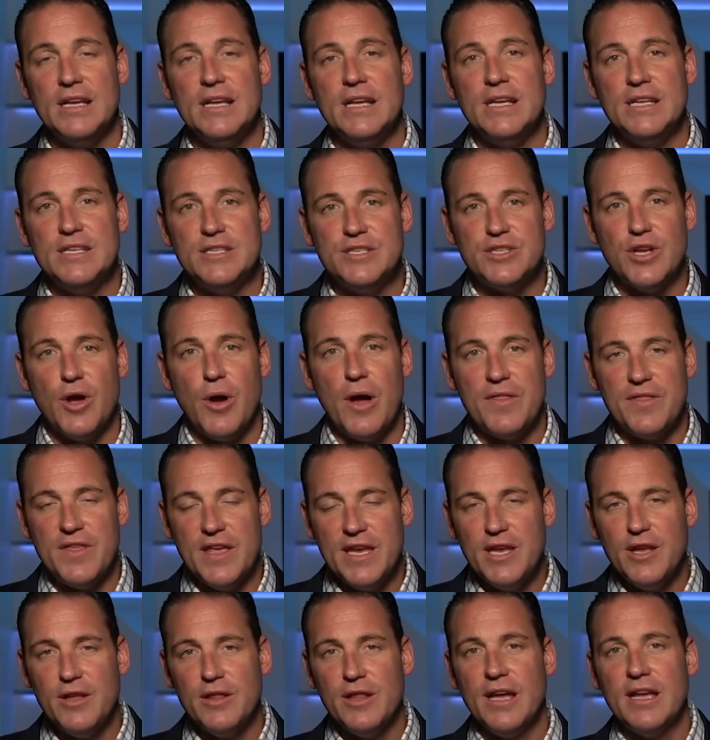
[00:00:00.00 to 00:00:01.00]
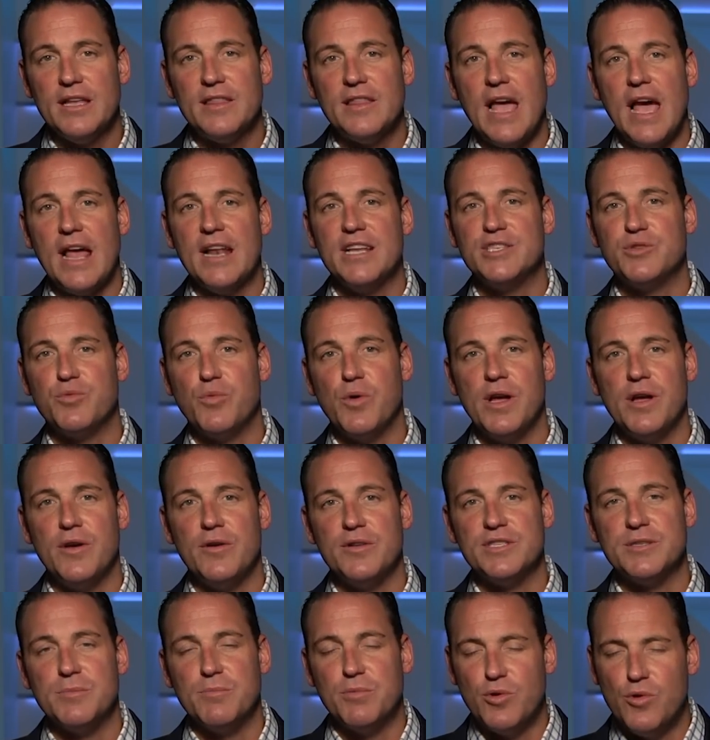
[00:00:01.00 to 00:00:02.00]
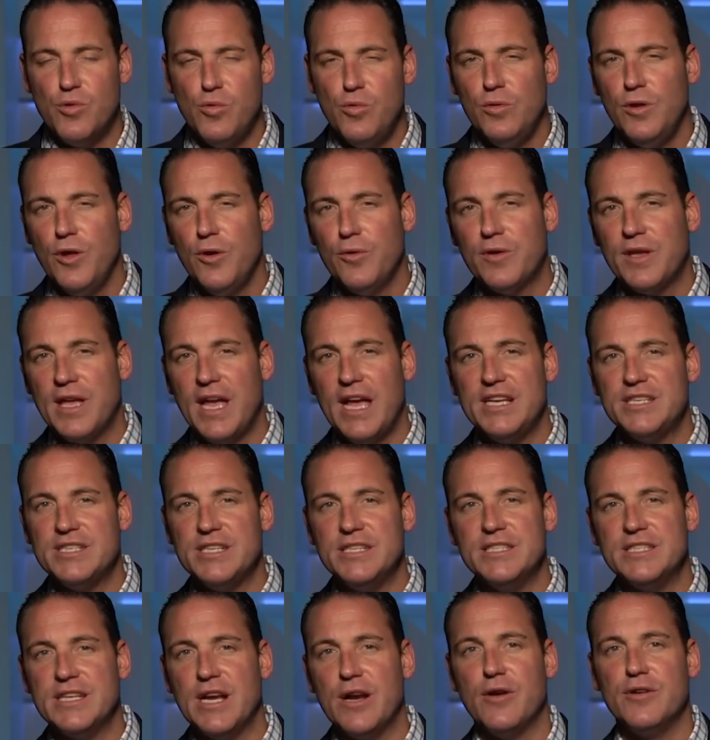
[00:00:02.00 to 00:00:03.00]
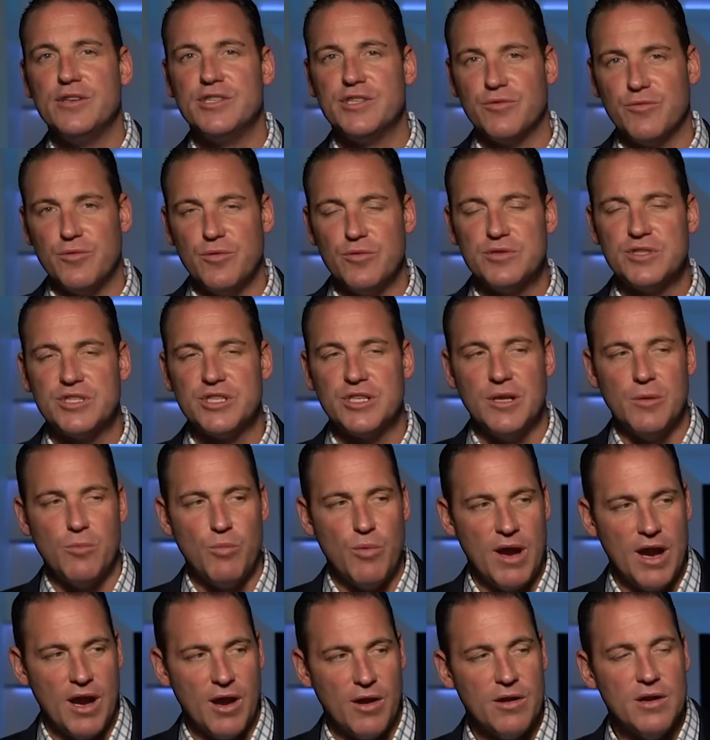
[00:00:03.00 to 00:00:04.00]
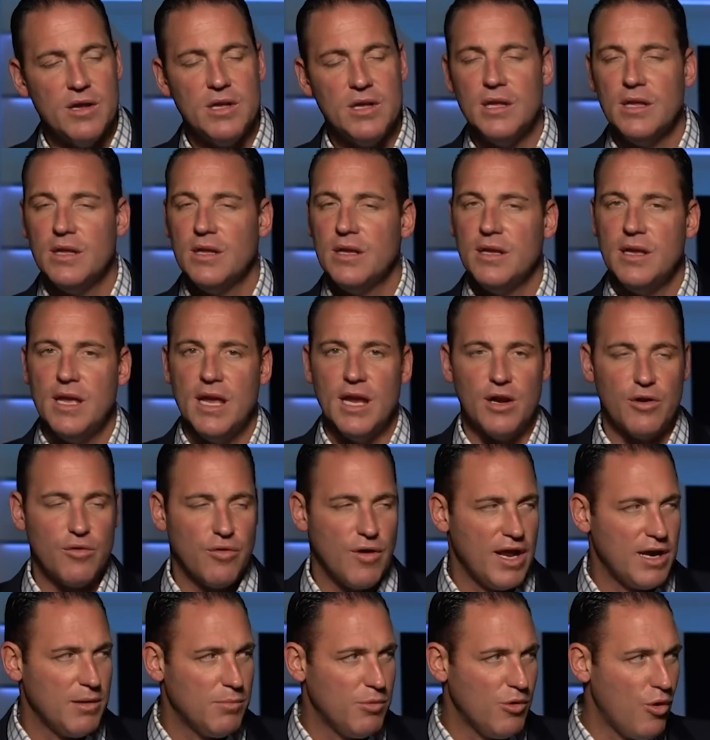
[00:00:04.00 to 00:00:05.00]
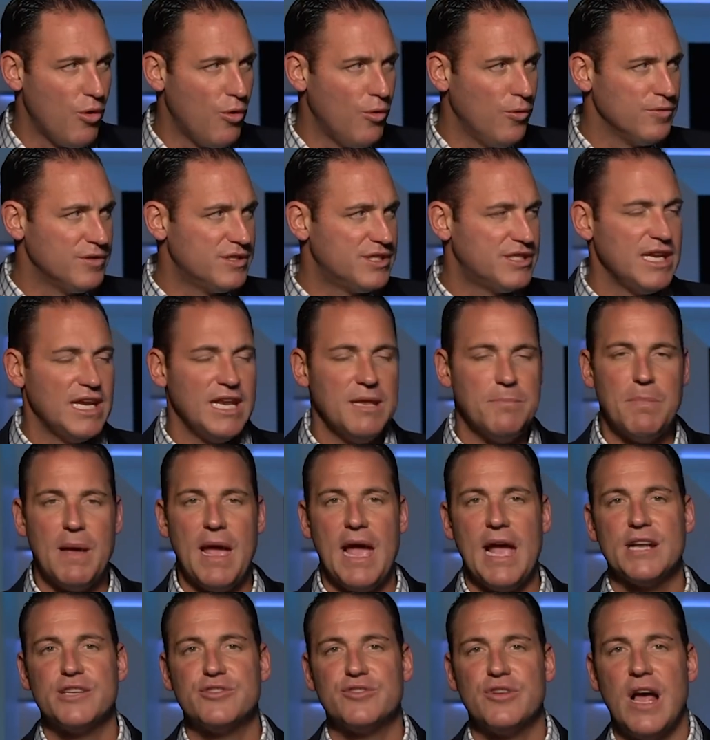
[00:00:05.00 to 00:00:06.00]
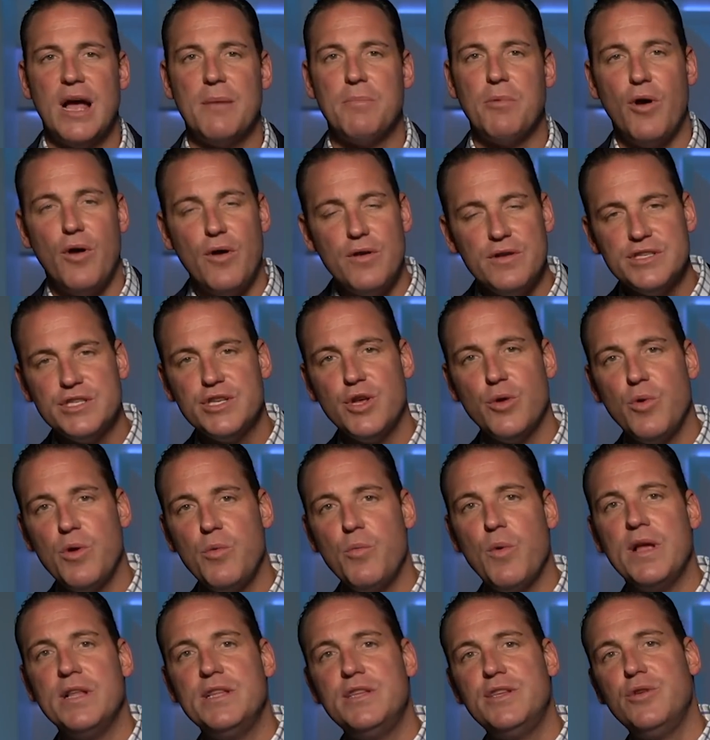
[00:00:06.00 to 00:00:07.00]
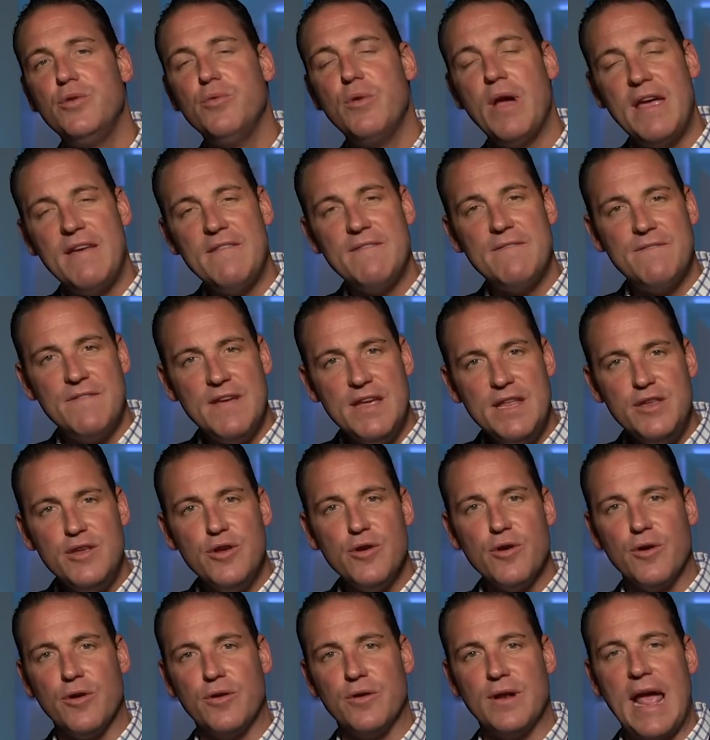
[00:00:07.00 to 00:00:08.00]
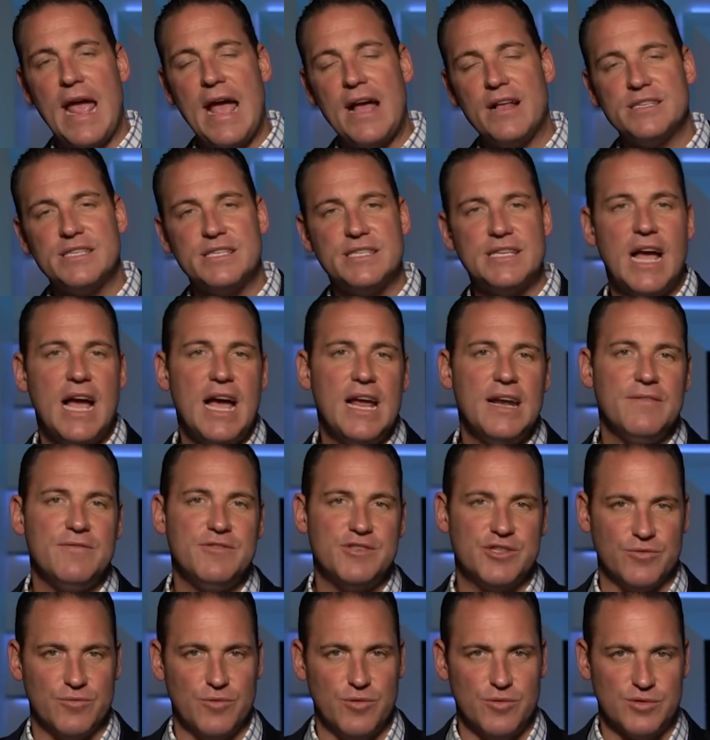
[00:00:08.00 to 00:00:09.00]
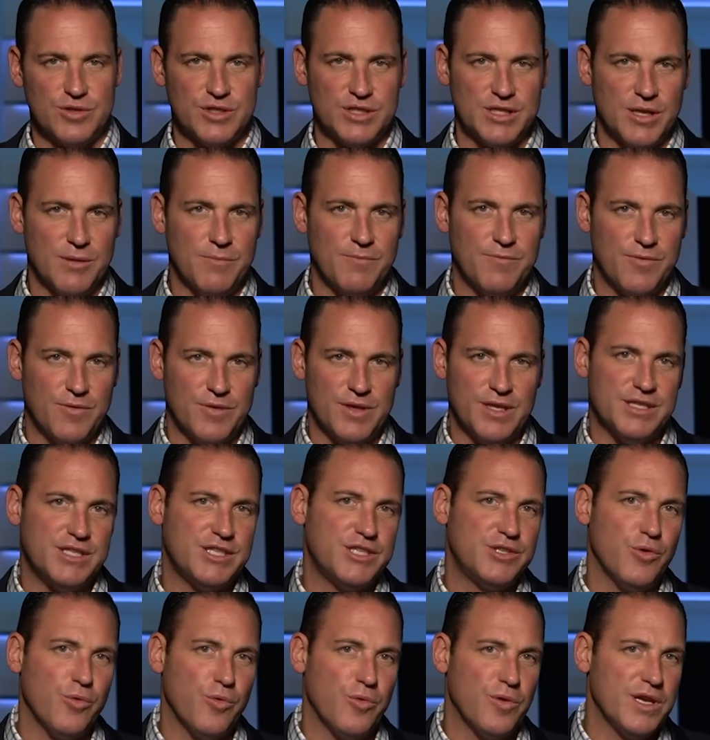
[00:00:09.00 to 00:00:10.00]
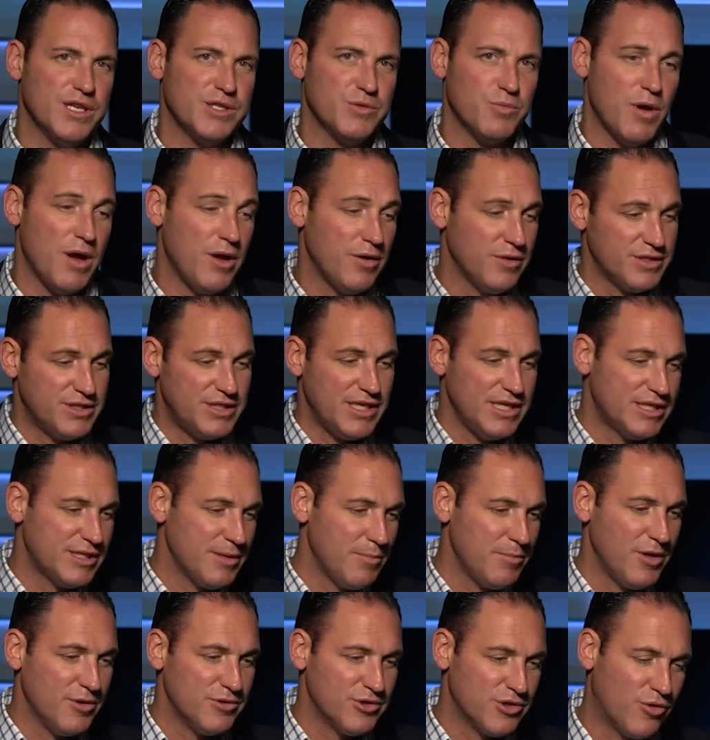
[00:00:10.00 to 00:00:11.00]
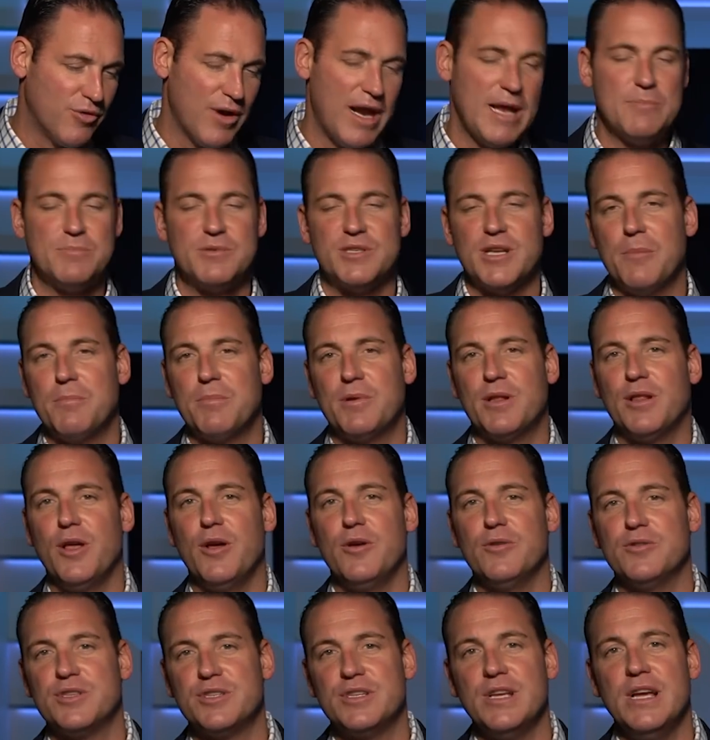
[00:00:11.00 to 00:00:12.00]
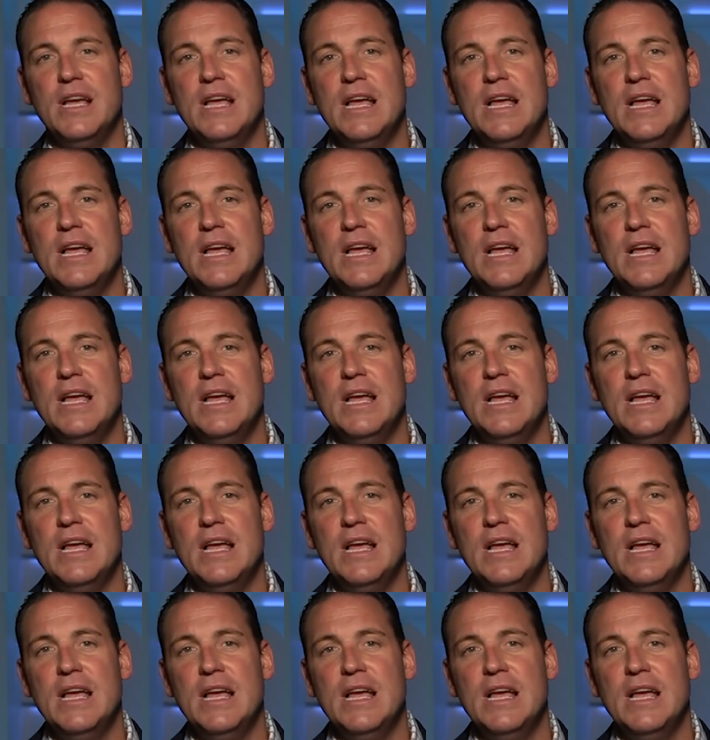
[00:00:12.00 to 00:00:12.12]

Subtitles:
So I think you'll like that as well. And some cool locations there in Jerusalem where incredible old city backdrop. Also, we went to a vineyard outside of Jerusalem for this story as well to see some of those grapes up close.